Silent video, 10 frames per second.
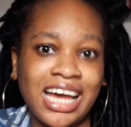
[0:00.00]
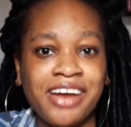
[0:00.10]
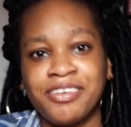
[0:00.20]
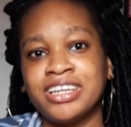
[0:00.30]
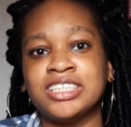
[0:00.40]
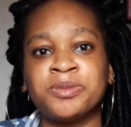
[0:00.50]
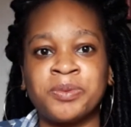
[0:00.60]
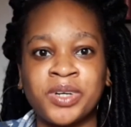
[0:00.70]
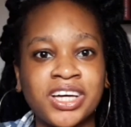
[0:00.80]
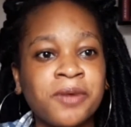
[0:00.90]
I read this
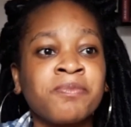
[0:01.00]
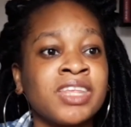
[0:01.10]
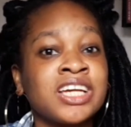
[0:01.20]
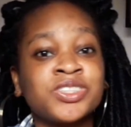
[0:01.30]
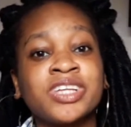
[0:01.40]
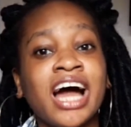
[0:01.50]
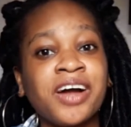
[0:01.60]
book. So